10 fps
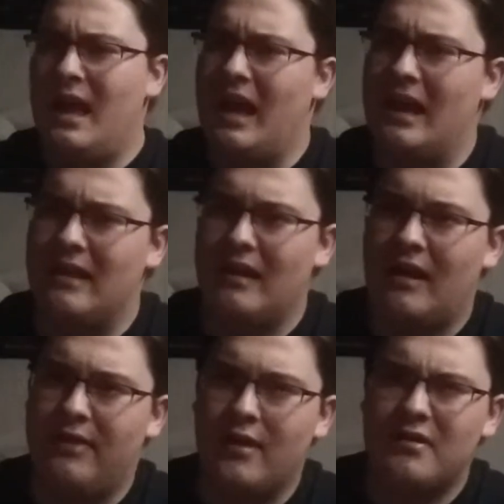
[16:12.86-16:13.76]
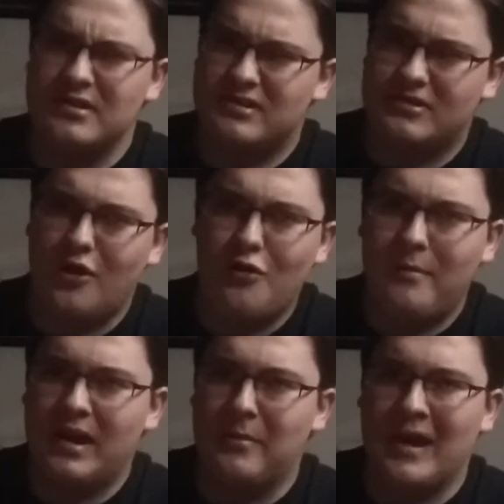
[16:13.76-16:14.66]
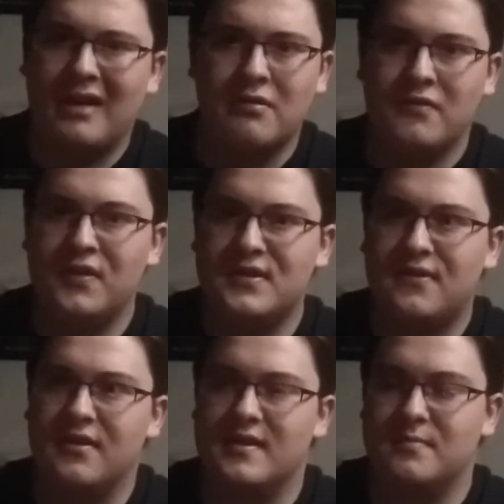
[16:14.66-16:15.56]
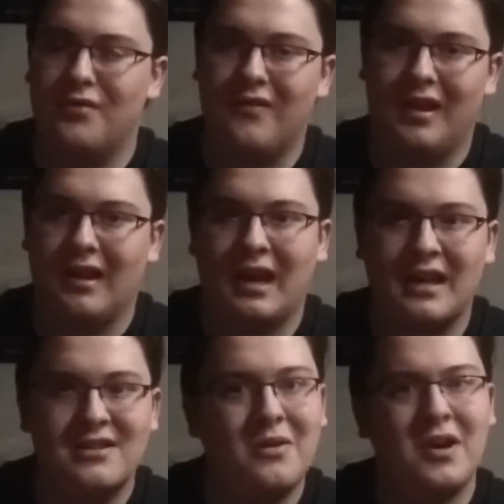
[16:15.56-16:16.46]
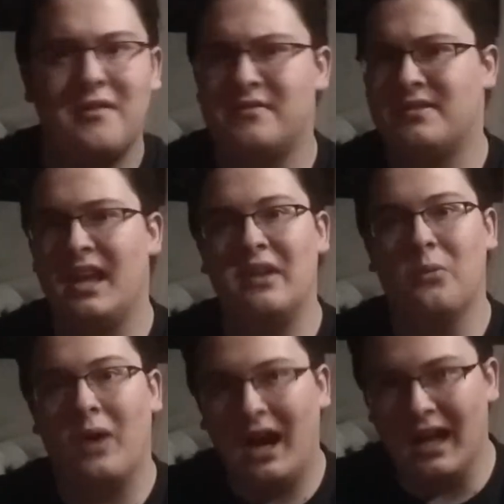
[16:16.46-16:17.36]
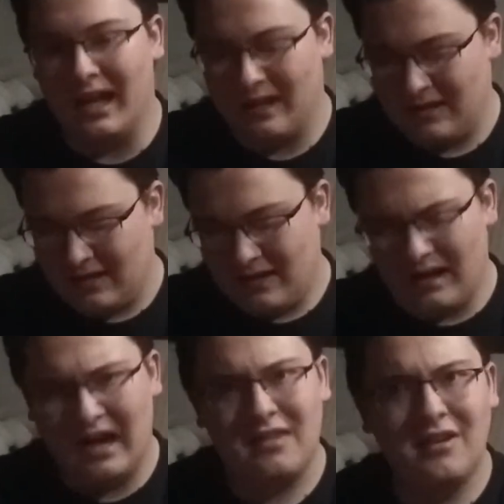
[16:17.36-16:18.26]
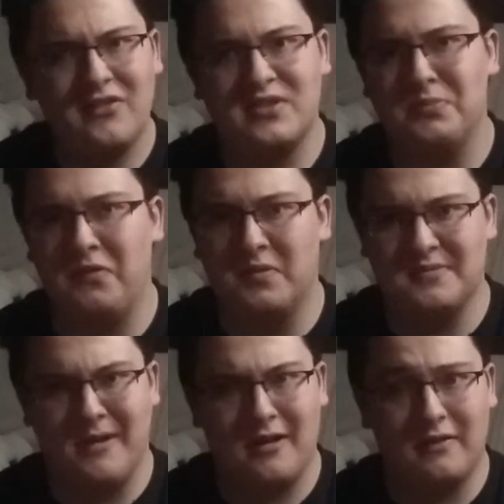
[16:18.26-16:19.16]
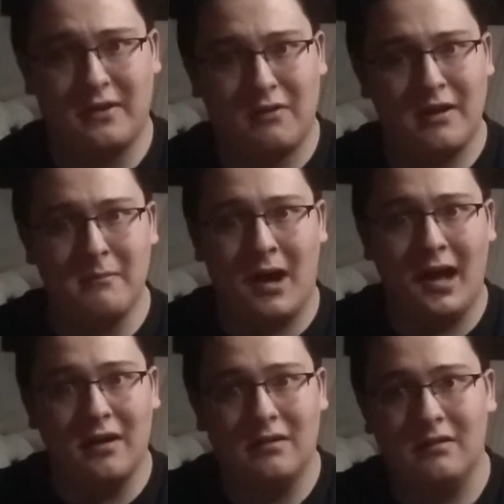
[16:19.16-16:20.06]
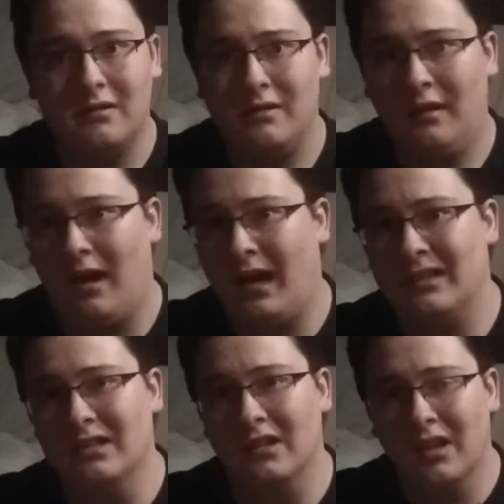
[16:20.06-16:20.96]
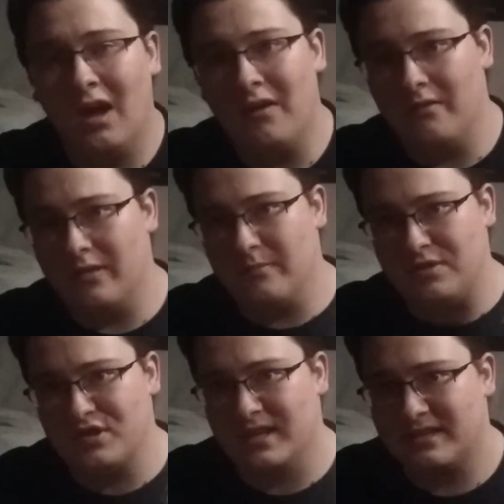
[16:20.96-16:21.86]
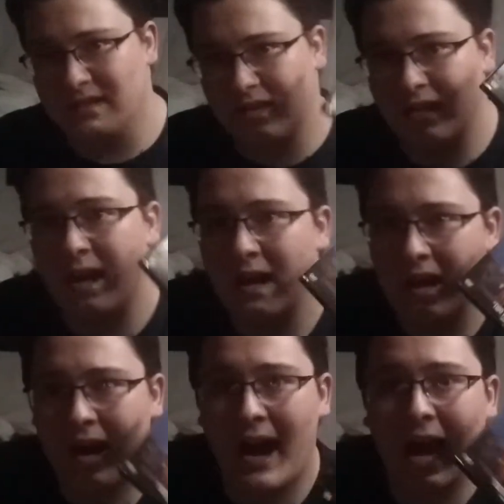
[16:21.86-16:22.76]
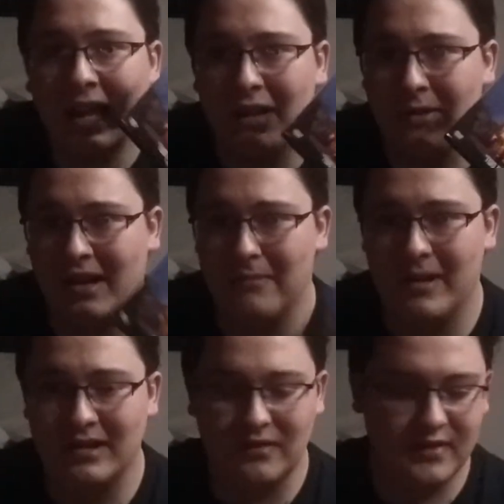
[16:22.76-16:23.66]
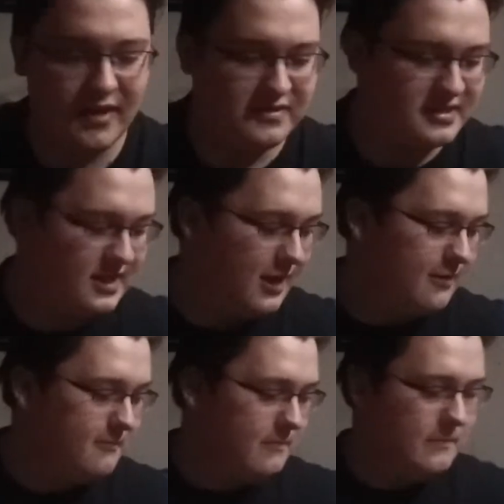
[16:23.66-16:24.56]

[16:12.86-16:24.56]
And there are so many bad reviews for this movie. Like, I don't understand why. I thought this movie was better than The Green Mile. I loved The Majestic. Highly recommend it if you haven't seen it.